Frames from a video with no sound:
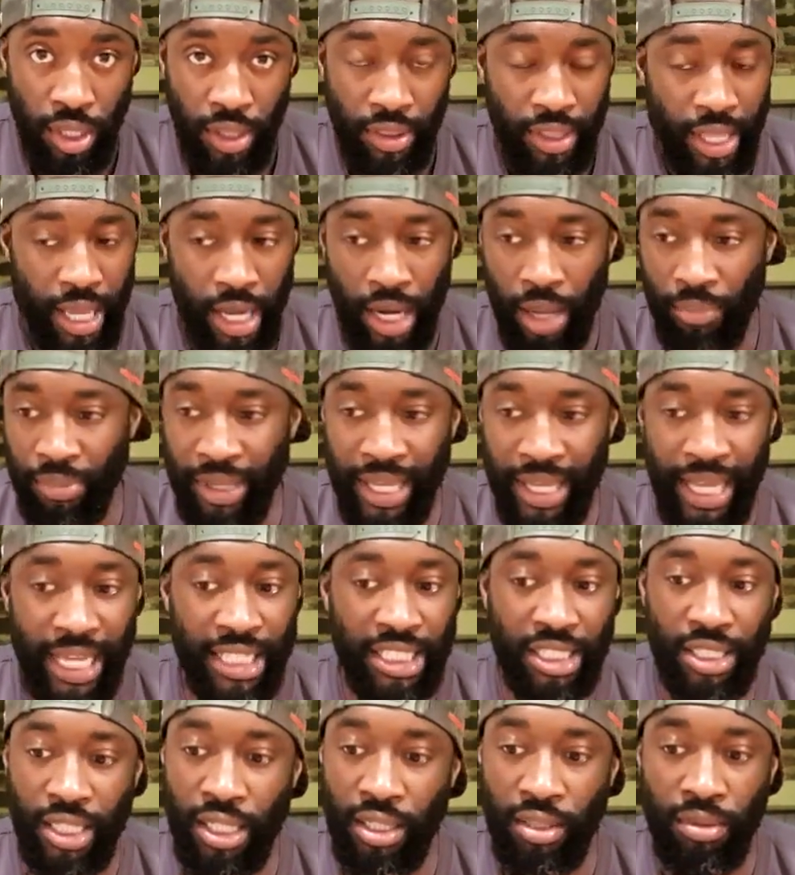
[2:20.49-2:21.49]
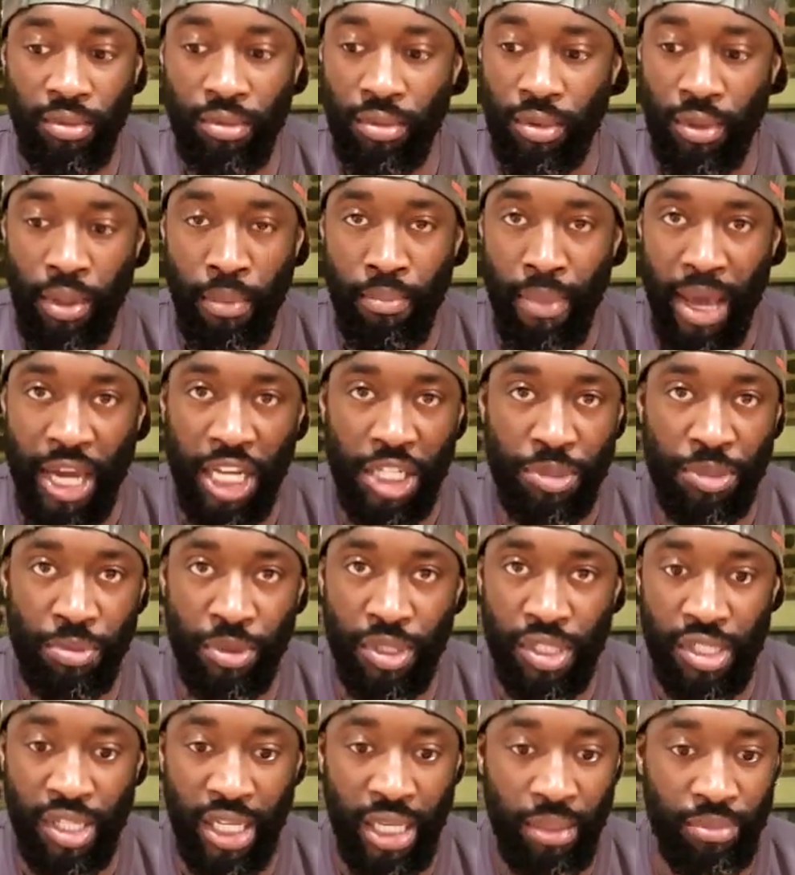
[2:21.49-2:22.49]
then I'm guessing the
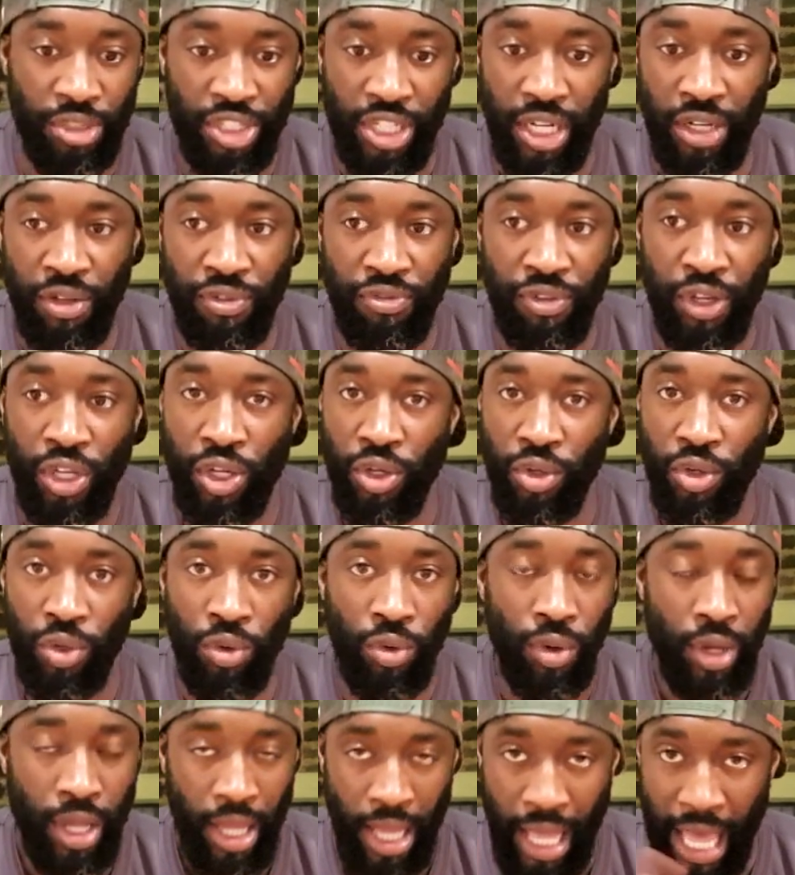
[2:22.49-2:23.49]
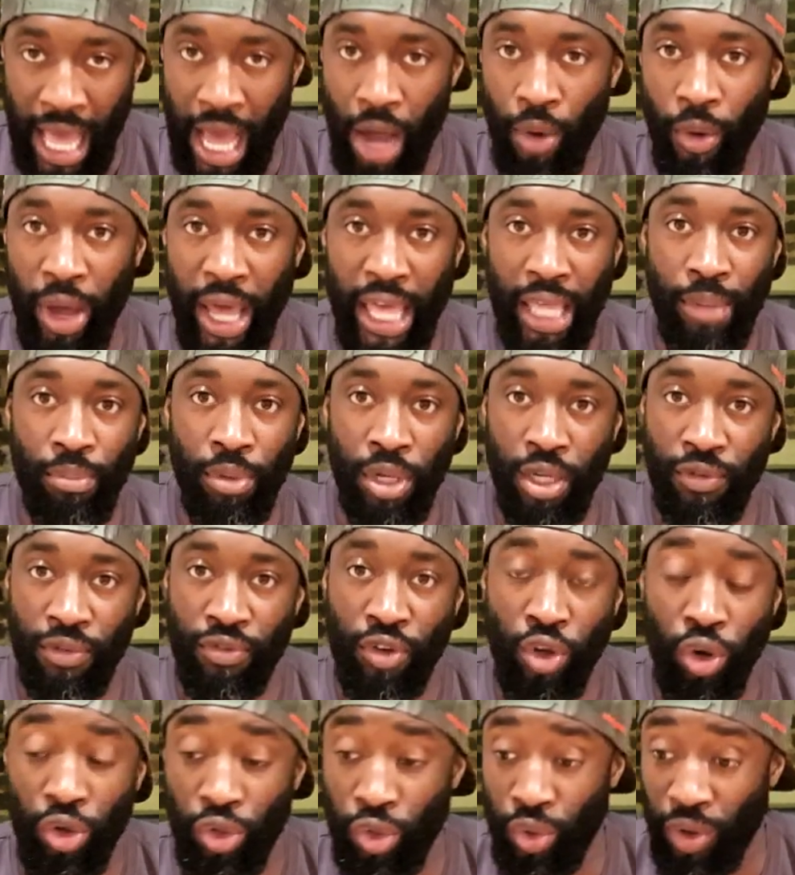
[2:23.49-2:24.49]
management team, Shelley Finkel, Al Heyman, have
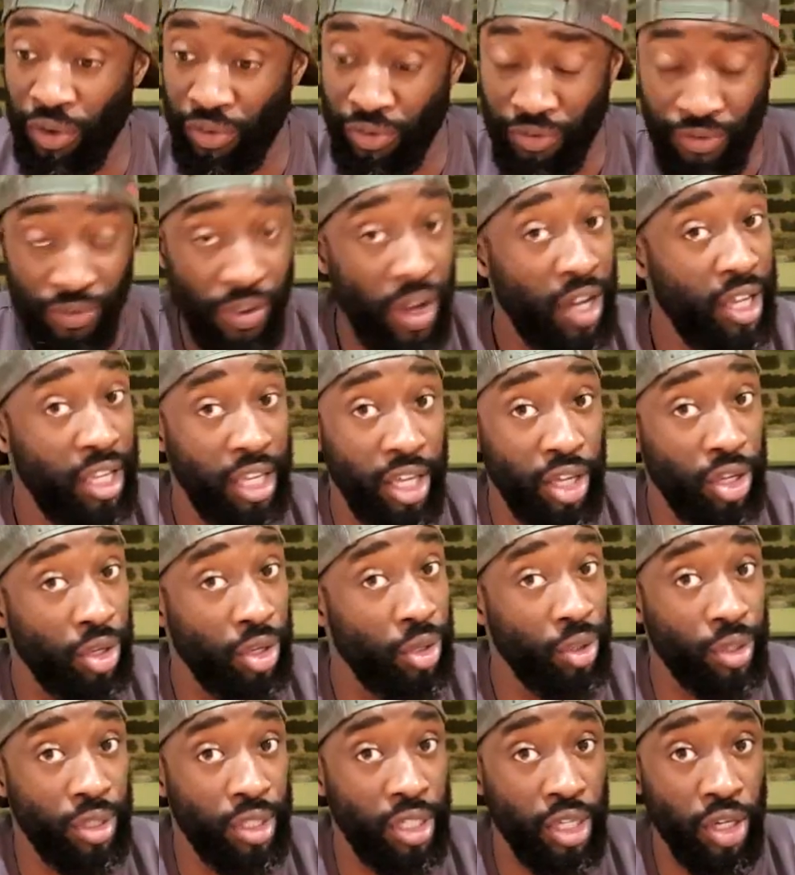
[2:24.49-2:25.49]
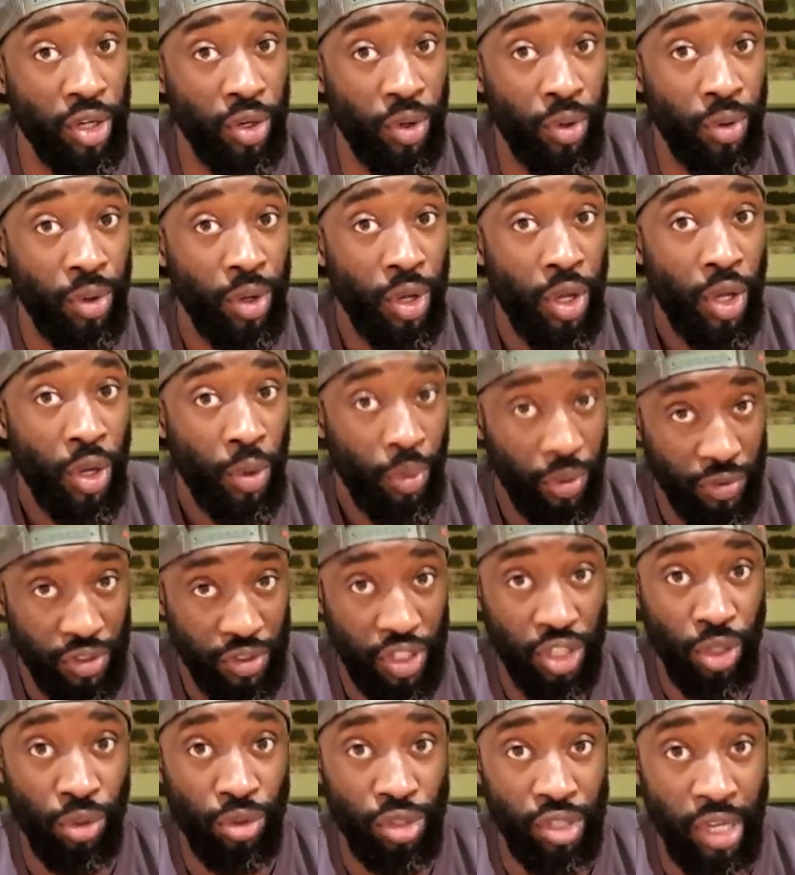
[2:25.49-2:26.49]
got you a fucking good deal with
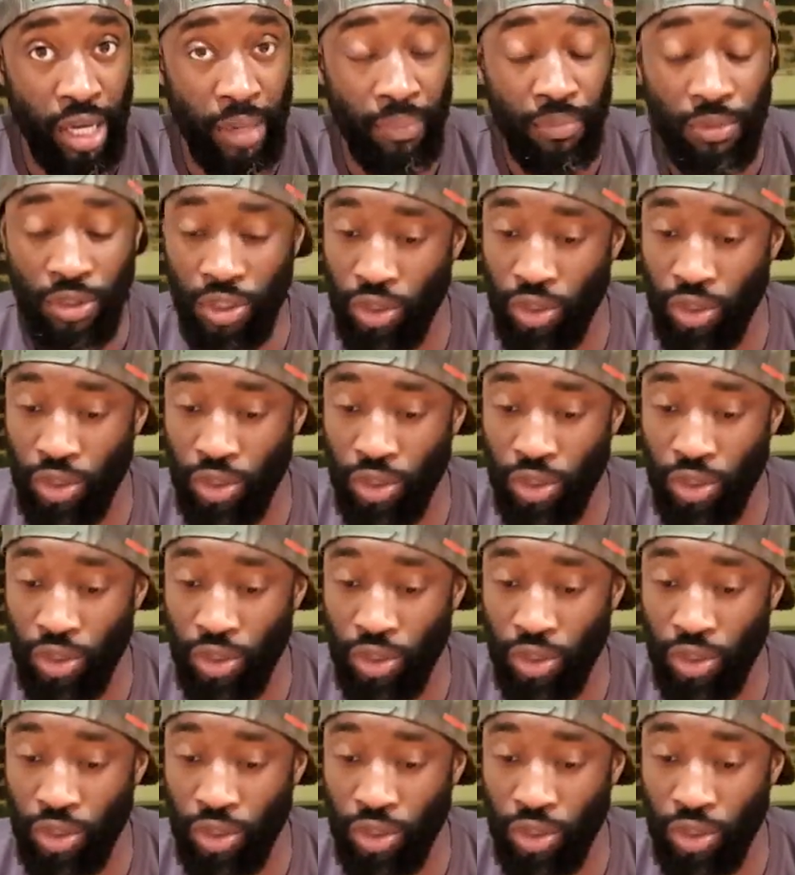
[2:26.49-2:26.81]
Showtime.